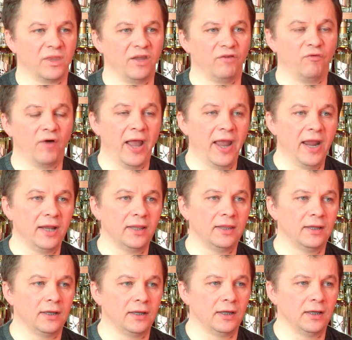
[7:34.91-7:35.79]
The way
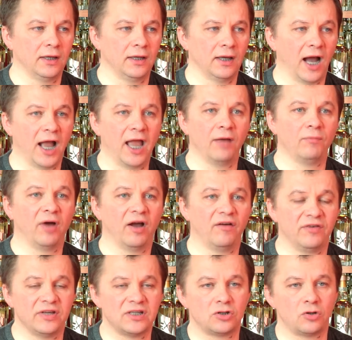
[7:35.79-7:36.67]
the
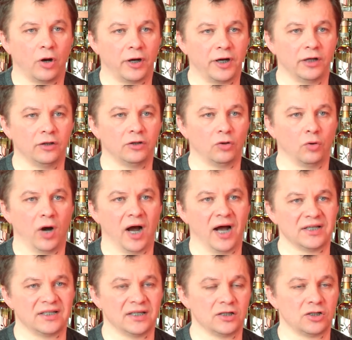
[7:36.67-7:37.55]
IMF is talking to
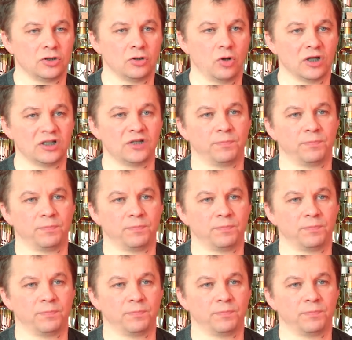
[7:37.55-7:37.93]
us is not